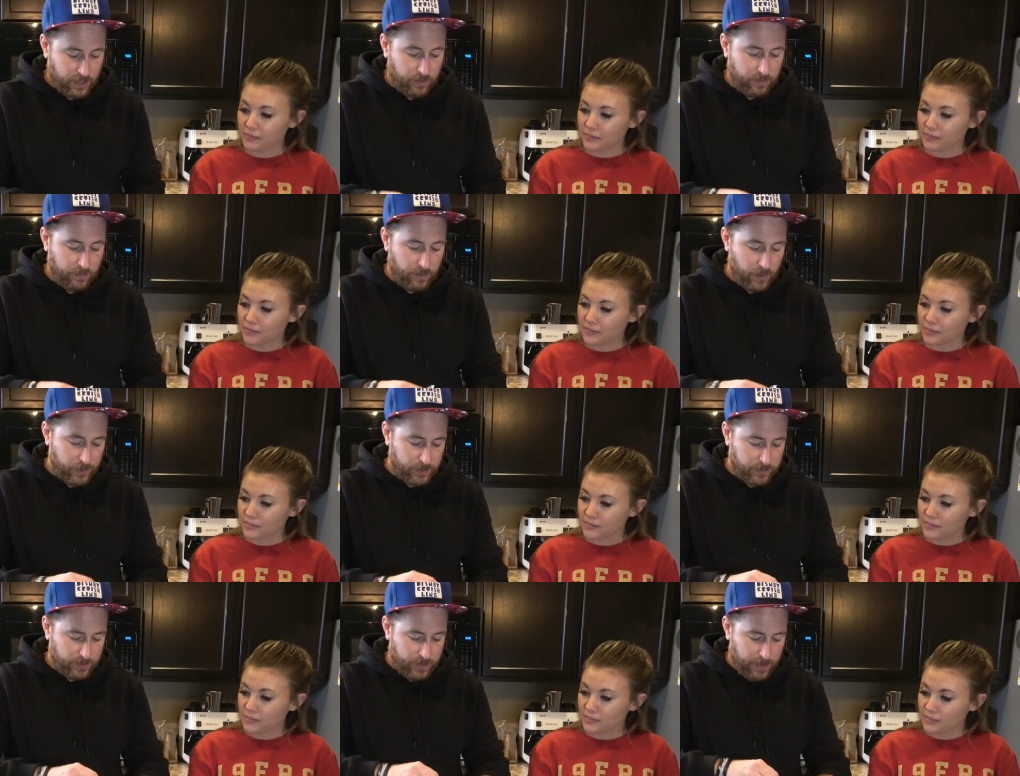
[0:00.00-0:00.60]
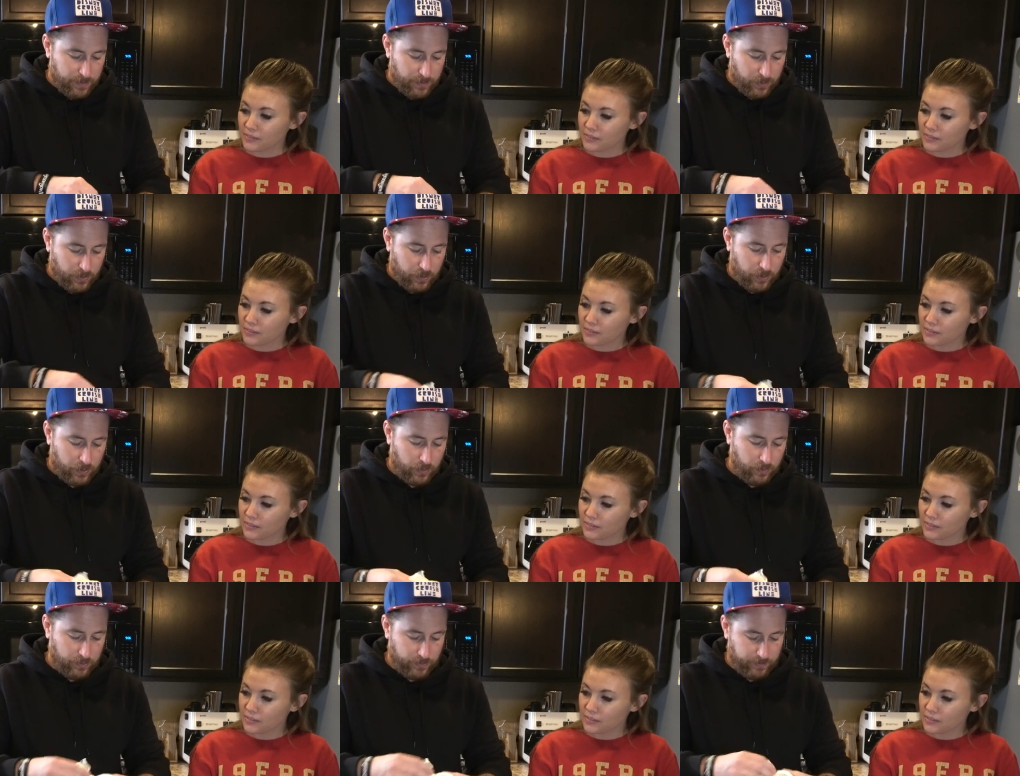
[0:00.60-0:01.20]
Speaker 1: you, most people
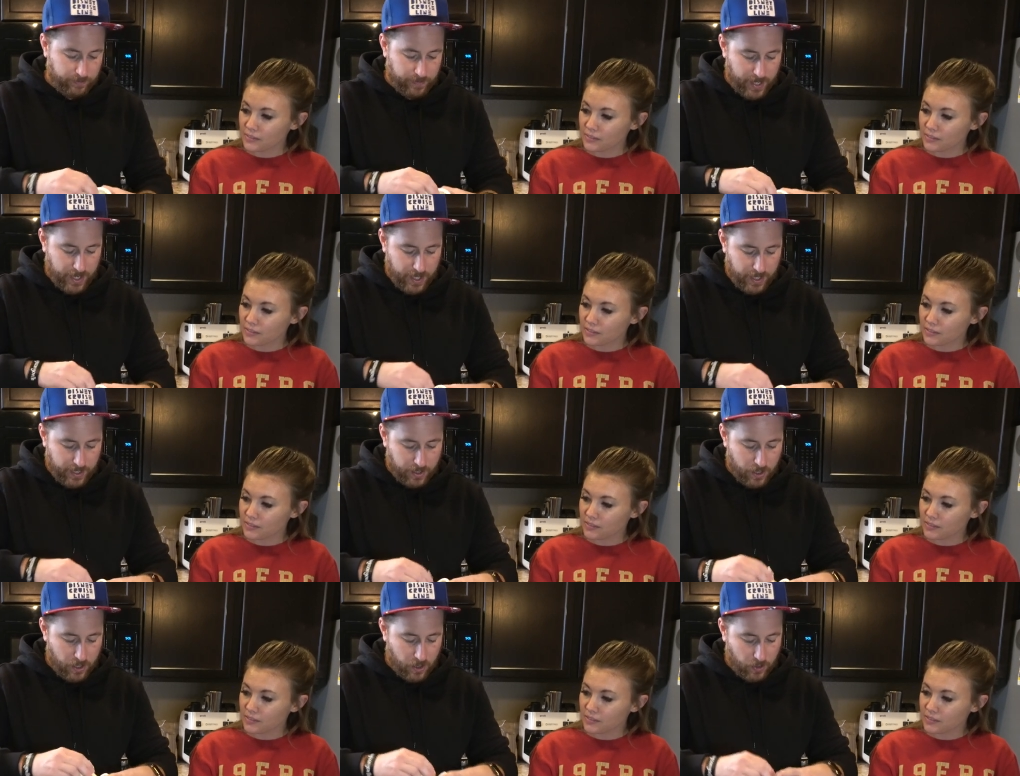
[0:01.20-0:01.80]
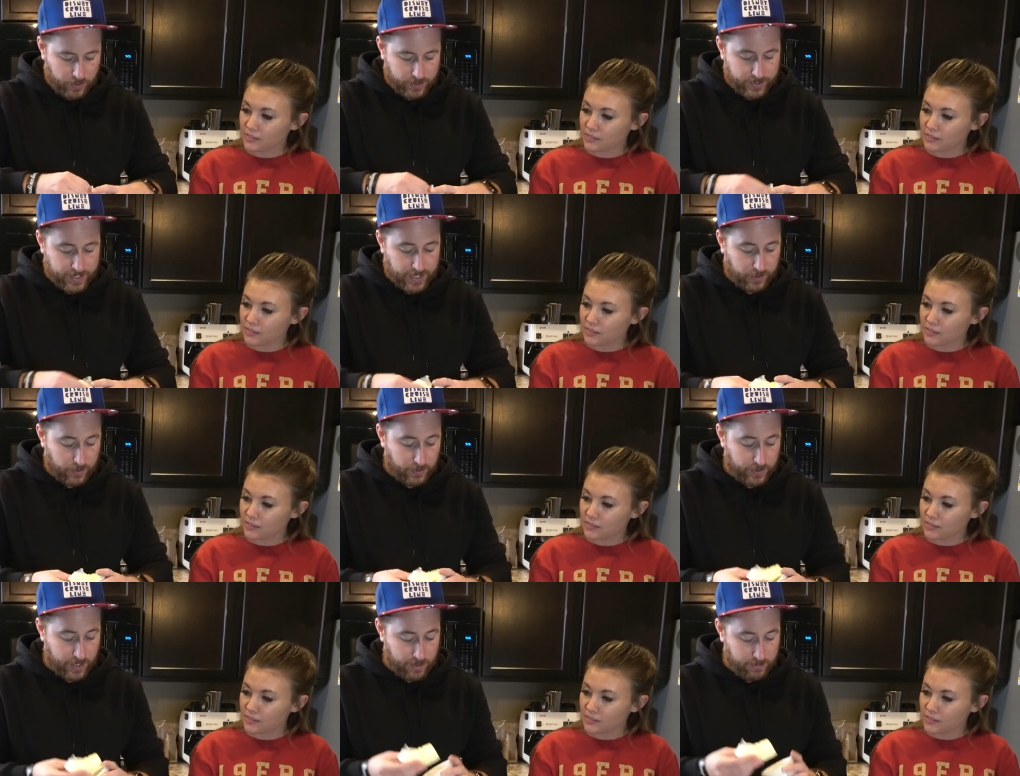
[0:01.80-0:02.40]
who bake know
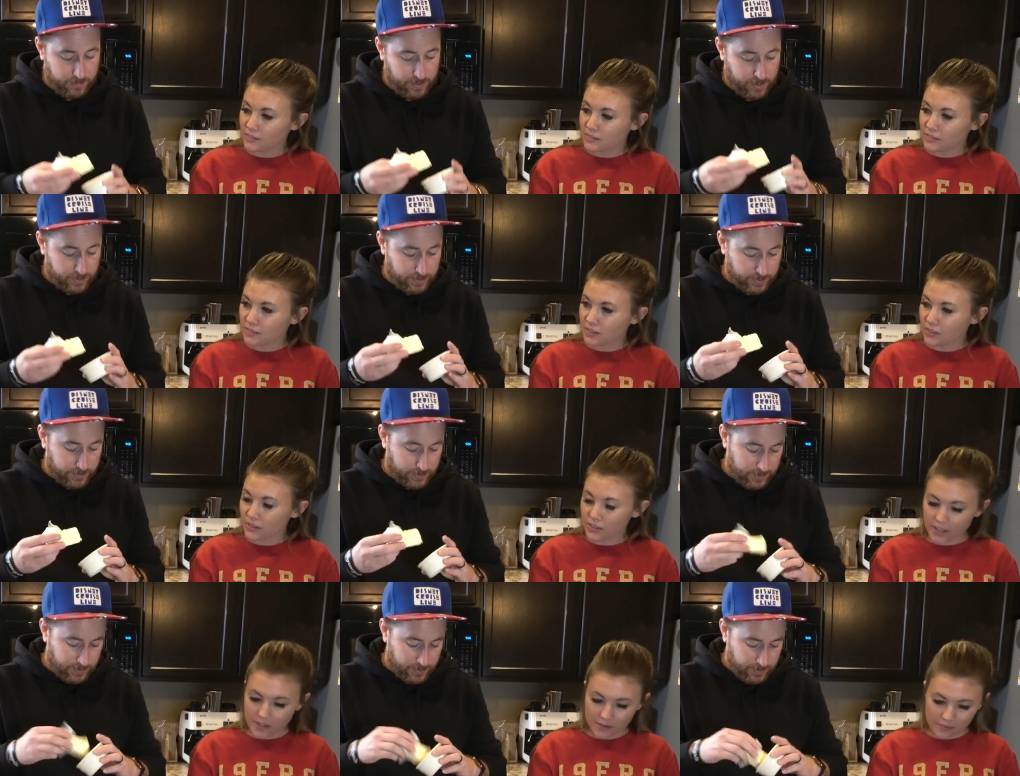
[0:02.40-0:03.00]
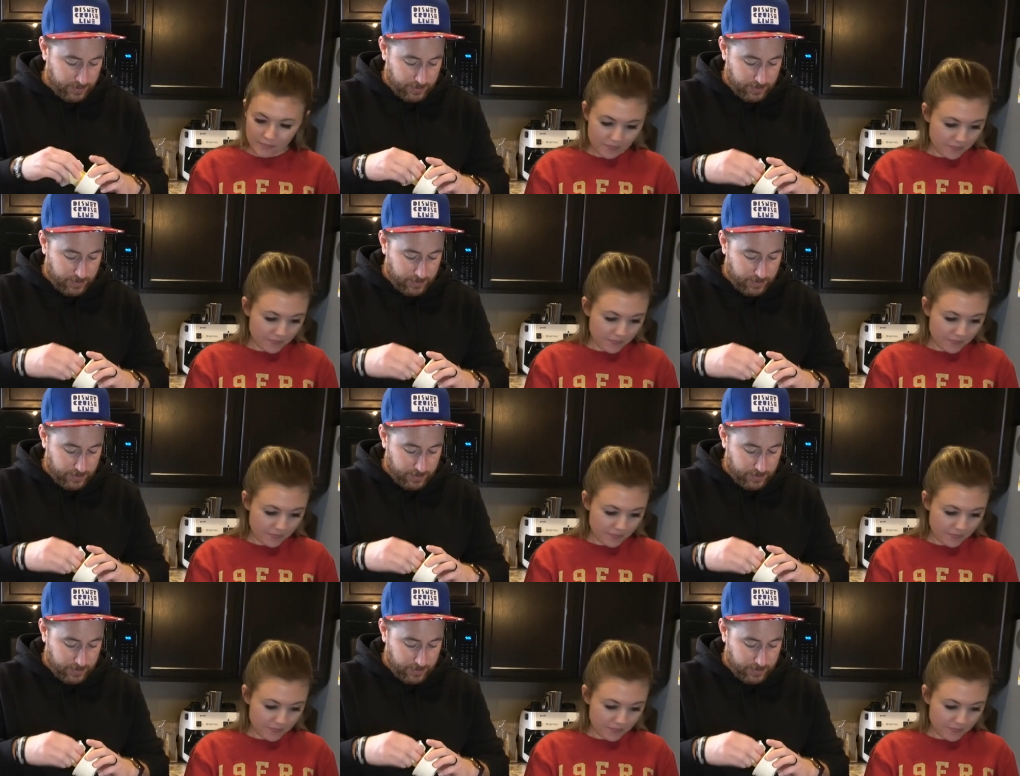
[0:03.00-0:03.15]
exactly what that means. Okay.